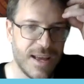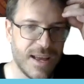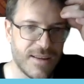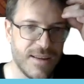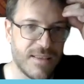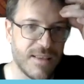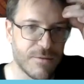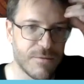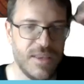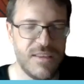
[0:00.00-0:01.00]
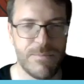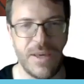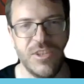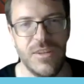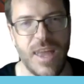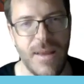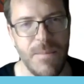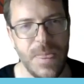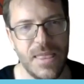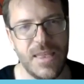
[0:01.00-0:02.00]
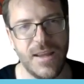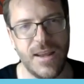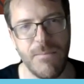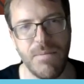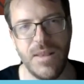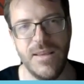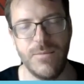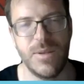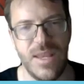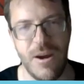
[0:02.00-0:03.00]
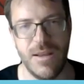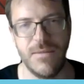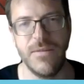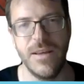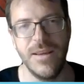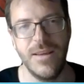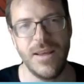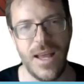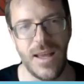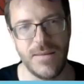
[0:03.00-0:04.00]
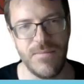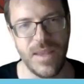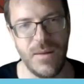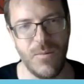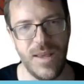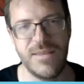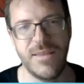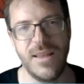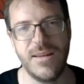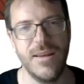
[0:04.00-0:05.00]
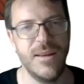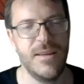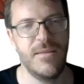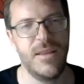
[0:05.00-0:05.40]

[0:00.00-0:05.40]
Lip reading: It's a really special game that plays with narrative in ways that